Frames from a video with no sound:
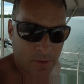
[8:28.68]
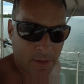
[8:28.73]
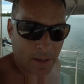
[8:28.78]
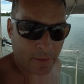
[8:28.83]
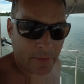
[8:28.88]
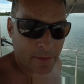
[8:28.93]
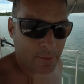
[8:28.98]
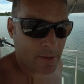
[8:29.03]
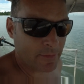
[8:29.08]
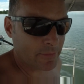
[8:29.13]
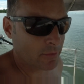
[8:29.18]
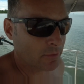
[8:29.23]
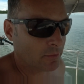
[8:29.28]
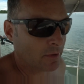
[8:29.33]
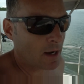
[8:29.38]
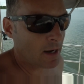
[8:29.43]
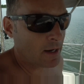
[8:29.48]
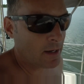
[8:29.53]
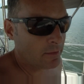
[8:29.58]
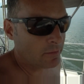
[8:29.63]
Now that we've
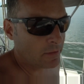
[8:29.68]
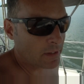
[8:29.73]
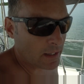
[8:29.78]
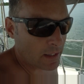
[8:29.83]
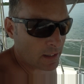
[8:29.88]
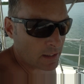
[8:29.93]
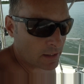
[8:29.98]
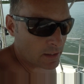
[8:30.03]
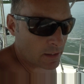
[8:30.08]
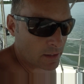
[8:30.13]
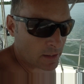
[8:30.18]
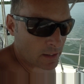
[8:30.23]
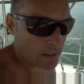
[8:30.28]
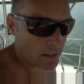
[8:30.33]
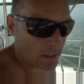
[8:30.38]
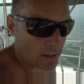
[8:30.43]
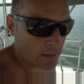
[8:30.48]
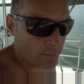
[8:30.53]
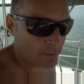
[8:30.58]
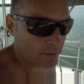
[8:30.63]
arrived in
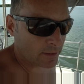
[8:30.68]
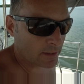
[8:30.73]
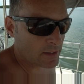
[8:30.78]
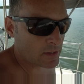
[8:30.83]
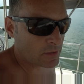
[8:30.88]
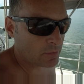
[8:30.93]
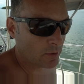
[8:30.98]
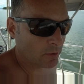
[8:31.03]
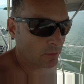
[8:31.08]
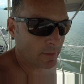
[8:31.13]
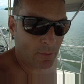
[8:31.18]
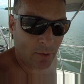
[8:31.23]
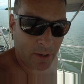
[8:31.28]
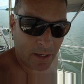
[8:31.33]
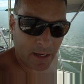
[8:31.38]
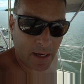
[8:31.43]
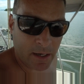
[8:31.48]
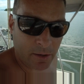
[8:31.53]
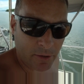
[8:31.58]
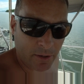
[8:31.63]
the place where we want
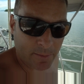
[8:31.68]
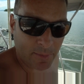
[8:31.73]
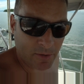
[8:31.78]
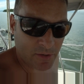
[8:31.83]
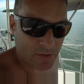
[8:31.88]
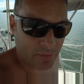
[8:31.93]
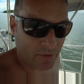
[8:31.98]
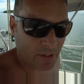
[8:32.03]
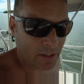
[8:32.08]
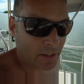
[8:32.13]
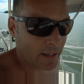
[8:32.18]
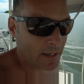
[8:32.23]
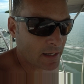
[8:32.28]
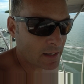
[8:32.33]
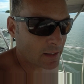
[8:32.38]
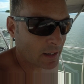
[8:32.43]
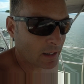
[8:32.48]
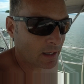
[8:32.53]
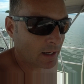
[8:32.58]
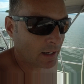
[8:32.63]
to anchor the boats for the night,
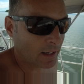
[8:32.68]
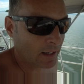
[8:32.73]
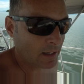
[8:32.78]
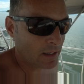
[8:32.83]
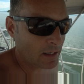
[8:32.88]
I